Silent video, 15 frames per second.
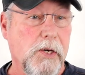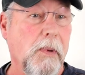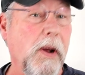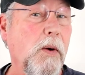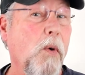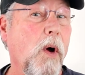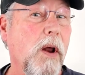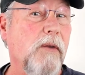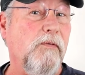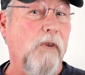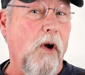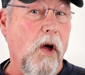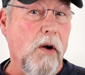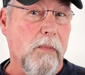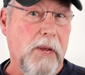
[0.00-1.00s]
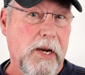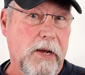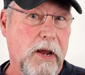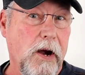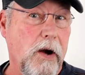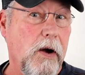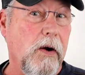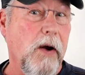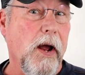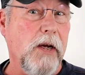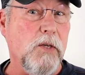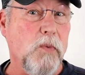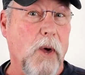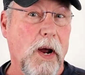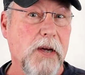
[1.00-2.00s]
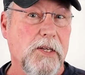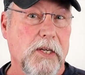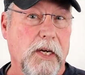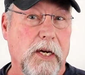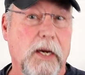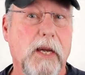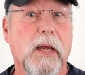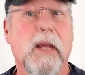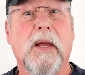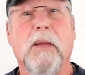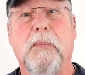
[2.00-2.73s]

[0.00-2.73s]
You might want to follow me to carrier XYZ